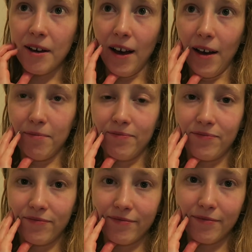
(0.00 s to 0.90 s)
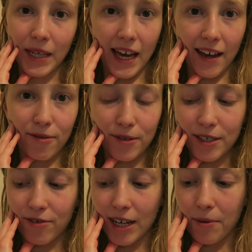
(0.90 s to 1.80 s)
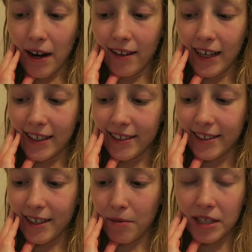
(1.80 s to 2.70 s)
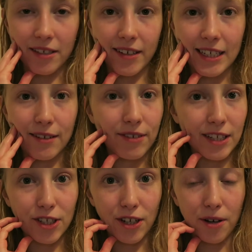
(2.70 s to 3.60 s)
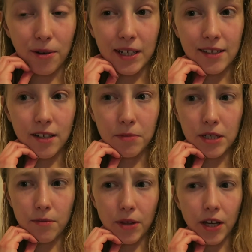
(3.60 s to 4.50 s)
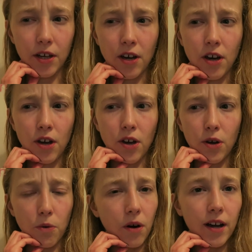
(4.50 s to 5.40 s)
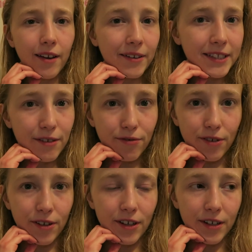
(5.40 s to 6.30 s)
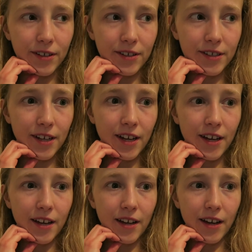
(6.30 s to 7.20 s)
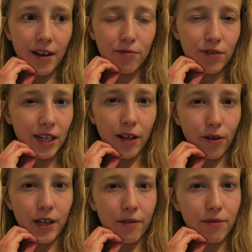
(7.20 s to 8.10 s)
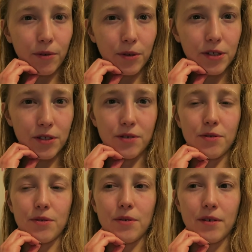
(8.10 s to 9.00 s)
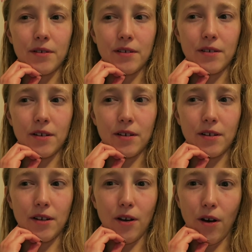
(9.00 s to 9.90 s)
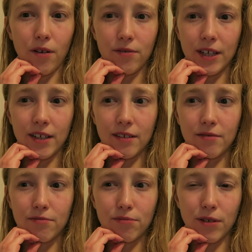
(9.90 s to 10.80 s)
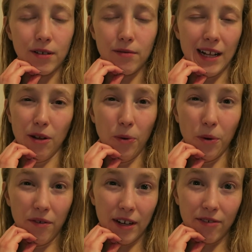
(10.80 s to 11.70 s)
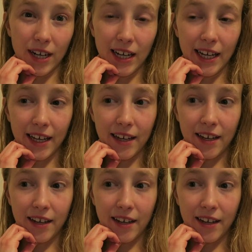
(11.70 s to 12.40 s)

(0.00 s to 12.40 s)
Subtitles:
But yeah, everyone did really well, and I'm excited for this show. It's going to be something quite a lot different, and I'm really looking forward to a lot of it. Well, all of it really.